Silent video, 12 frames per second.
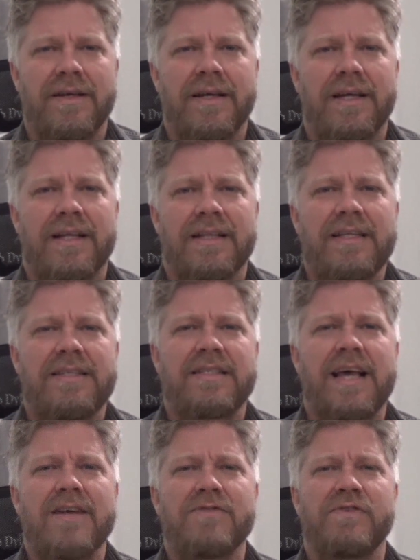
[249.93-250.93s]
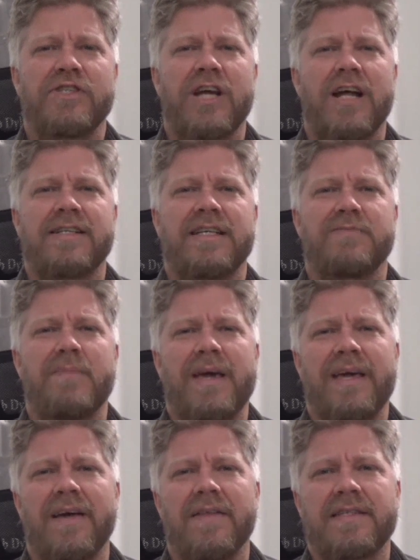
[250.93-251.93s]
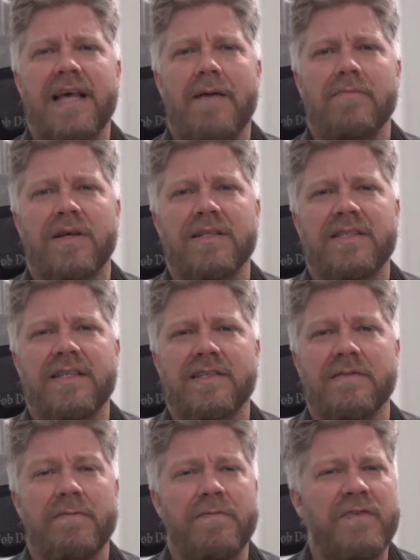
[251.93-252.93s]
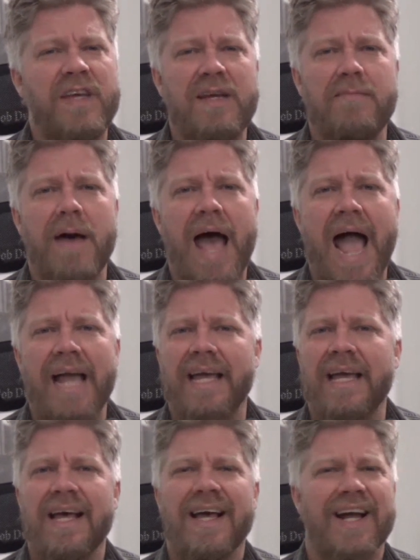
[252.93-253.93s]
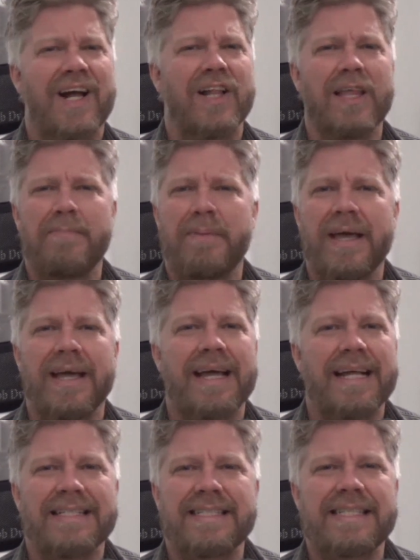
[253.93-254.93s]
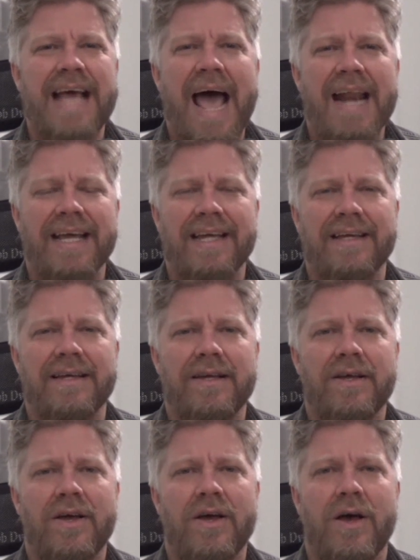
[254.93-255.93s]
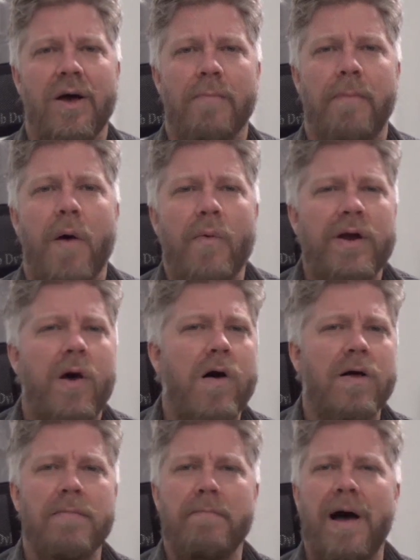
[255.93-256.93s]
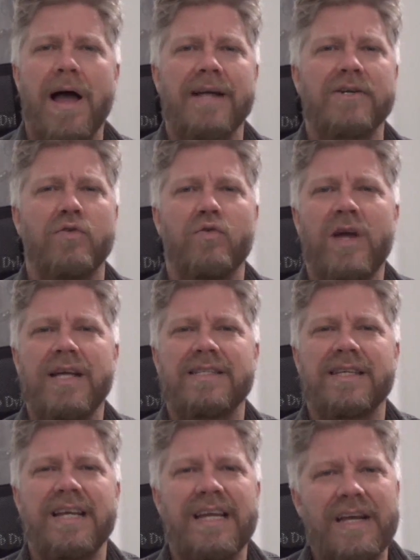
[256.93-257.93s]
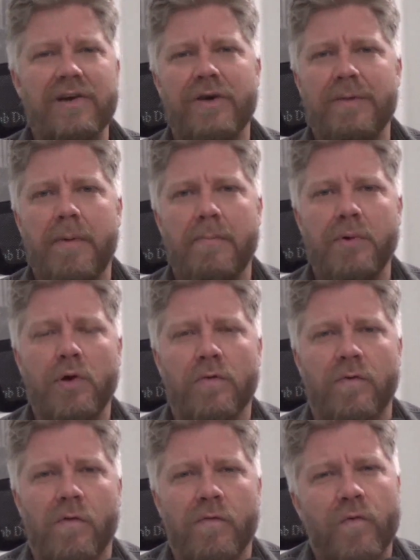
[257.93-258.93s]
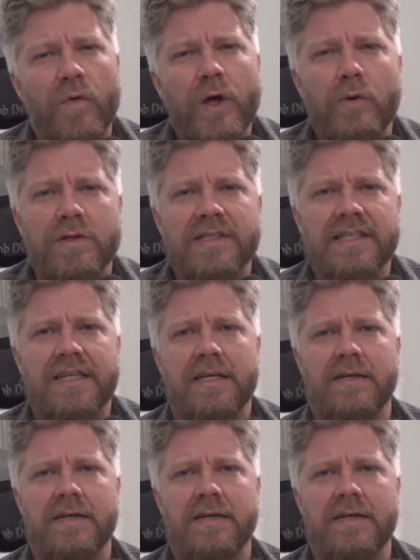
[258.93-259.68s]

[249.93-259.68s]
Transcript: These sounds Frusciante is making on this album consist of feedback, clipping, and static, but when all combined creates an eerie but beautiful frequency.